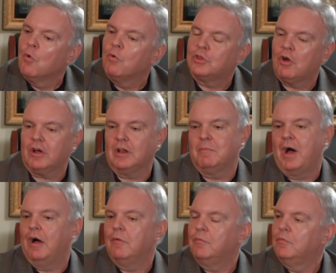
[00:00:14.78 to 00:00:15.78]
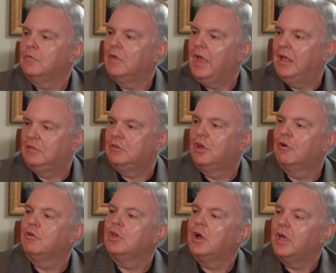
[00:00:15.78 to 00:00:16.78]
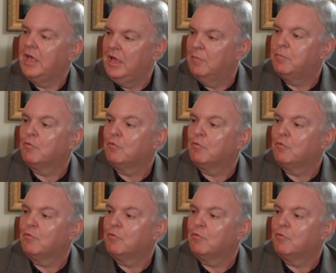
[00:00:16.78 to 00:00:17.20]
We're talking about anterior hip